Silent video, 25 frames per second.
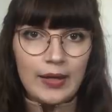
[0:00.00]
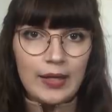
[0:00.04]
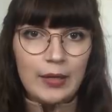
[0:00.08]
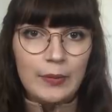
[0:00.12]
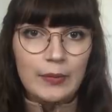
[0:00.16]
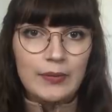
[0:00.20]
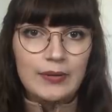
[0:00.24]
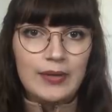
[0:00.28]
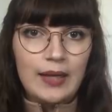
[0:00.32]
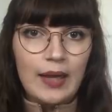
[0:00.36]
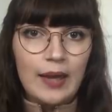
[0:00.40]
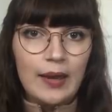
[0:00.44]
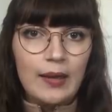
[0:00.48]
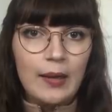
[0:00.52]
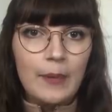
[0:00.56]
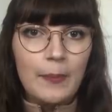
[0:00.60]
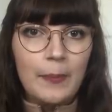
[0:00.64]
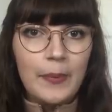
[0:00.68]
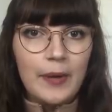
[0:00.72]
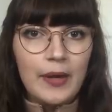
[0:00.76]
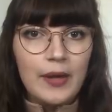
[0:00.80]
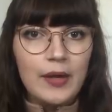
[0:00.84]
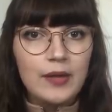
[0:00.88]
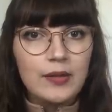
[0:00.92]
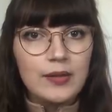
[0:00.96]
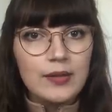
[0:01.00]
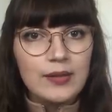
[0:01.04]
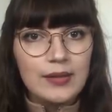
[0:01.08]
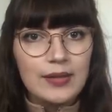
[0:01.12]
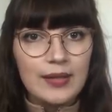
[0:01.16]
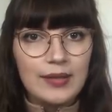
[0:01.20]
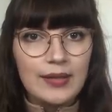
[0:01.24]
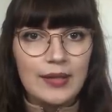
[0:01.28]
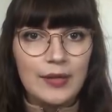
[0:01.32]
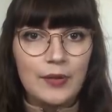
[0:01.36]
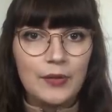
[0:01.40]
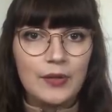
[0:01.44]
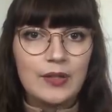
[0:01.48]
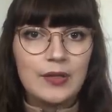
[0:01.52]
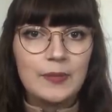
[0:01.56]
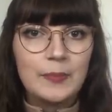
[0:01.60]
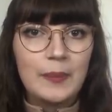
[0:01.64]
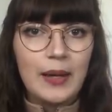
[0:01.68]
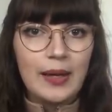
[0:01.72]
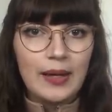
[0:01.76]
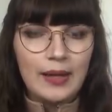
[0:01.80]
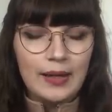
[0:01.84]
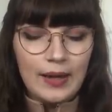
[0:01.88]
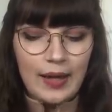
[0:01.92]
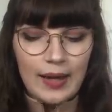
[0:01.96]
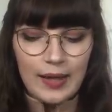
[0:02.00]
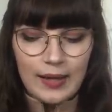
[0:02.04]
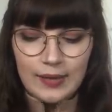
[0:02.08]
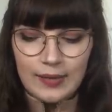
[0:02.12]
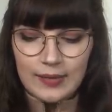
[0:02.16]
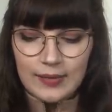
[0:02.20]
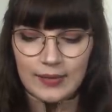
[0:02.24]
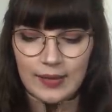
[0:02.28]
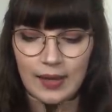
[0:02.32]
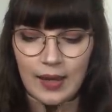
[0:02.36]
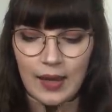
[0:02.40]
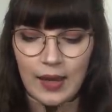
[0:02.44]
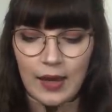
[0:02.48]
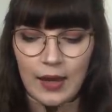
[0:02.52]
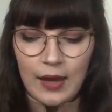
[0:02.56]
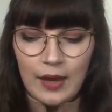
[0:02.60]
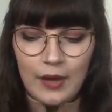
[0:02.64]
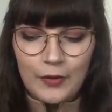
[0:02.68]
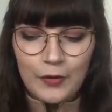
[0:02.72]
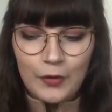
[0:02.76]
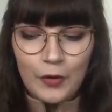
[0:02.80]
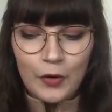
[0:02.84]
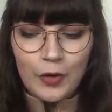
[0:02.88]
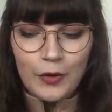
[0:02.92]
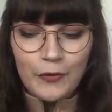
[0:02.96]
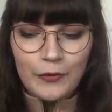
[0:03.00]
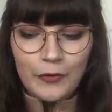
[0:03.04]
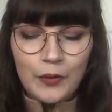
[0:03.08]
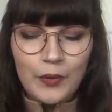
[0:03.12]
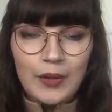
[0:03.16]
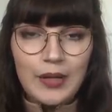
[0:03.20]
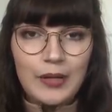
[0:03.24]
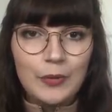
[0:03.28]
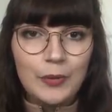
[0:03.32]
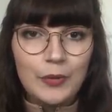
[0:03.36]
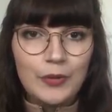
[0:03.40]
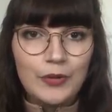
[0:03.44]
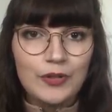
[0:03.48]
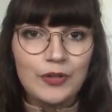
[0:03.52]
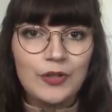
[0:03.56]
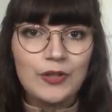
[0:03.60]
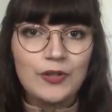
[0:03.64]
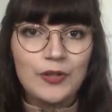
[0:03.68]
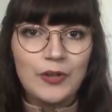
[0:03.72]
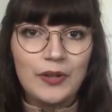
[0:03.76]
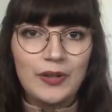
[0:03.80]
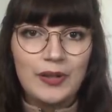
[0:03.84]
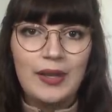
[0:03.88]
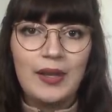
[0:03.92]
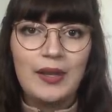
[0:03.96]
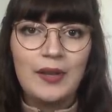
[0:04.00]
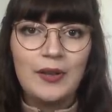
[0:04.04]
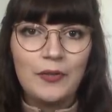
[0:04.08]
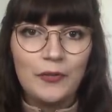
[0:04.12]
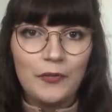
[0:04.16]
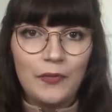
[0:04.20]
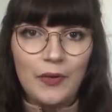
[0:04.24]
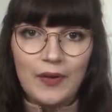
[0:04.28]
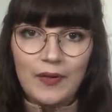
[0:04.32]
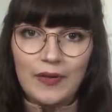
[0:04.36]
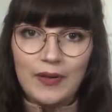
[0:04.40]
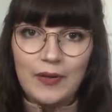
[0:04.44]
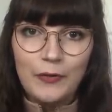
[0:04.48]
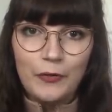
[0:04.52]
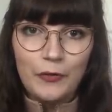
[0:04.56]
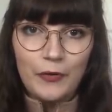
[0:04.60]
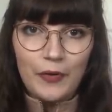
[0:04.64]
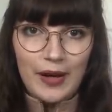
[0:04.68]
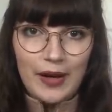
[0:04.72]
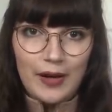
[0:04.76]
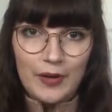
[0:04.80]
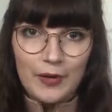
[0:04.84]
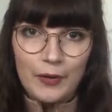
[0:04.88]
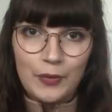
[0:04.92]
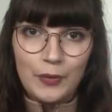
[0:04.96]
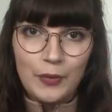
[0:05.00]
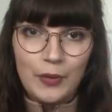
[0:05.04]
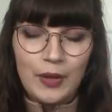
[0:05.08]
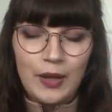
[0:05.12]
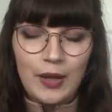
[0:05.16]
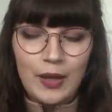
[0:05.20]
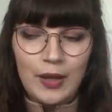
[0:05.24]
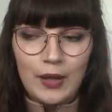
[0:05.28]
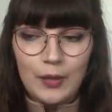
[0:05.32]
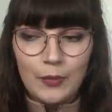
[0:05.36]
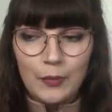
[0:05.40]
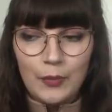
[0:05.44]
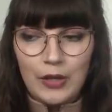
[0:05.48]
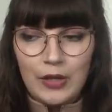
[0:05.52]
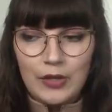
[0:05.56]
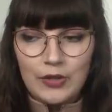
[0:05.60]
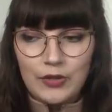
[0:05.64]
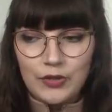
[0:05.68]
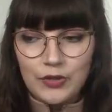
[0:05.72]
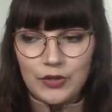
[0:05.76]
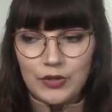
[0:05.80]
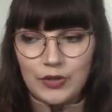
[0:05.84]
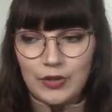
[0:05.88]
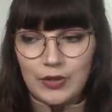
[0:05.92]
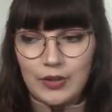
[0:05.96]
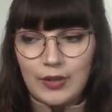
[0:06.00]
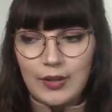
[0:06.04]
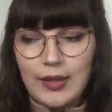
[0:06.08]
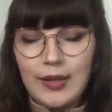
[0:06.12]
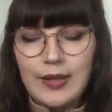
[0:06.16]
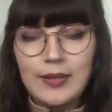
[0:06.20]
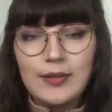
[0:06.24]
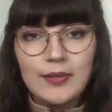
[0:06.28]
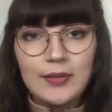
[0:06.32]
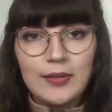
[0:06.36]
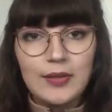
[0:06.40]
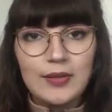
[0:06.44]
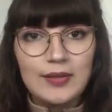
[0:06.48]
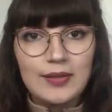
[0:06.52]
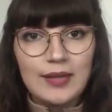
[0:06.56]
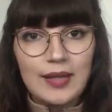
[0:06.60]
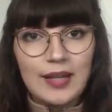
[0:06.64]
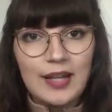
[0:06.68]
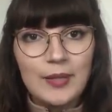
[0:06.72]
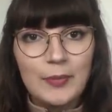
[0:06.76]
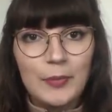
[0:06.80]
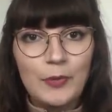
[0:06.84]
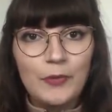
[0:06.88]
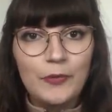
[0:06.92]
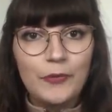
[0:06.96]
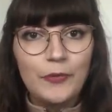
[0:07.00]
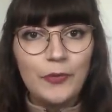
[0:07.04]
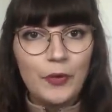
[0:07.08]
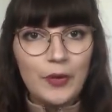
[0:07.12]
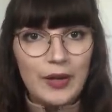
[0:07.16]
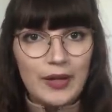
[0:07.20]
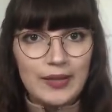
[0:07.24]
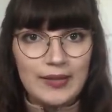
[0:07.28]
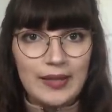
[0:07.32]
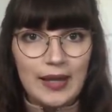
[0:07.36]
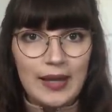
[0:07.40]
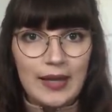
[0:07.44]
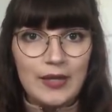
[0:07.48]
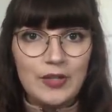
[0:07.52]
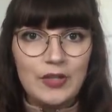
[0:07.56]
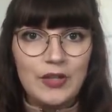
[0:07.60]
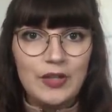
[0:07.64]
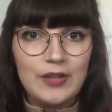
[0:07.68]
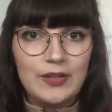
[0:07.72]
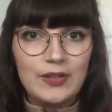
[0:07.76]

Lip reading: He was getting a bit unsteady on his back legs, and overall he was just looking very frail, which is understandable for his age.